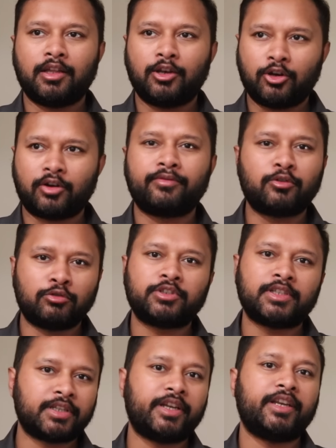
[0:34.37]
lot of
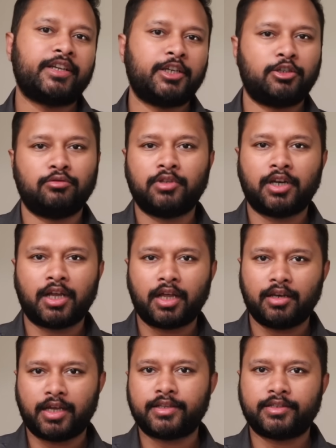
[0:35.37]
questions related to
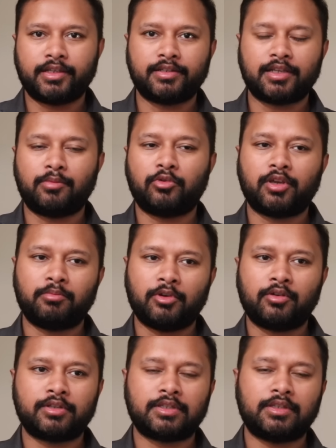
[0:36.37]
the last exam, okay,
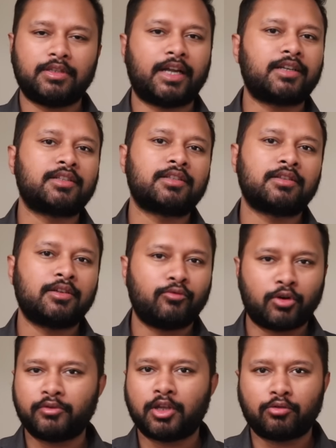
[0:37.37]
because that's
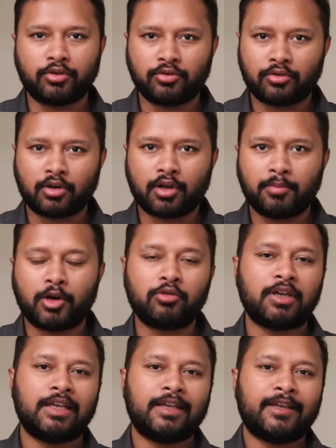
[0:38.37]
what we are going to talk about.